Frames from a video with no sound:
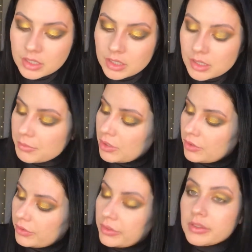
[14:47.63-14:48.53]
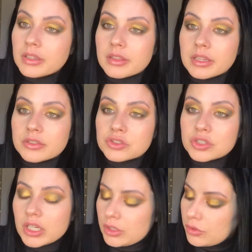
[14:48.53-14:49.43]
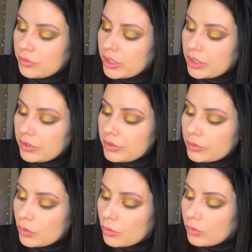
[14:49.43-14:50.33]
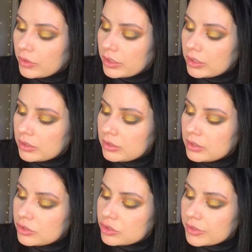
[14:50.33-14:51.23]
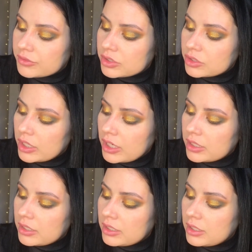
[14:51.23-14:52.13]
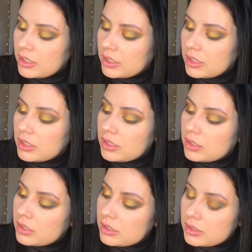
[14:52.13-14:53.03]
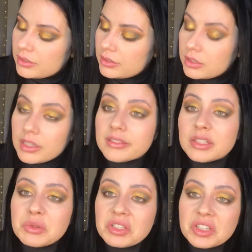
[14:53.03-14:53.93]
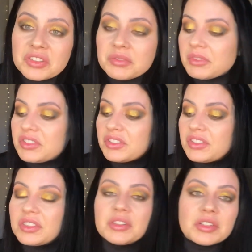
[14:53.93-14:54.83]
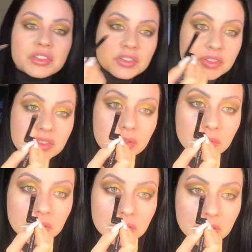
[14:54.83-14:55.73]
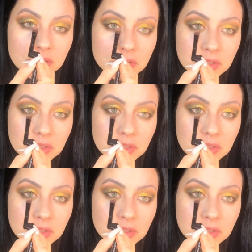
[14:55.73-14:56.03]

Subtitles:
I'm gonna use this shade over here, this golden shift shade. Let's see what it does. Let's just see what it does.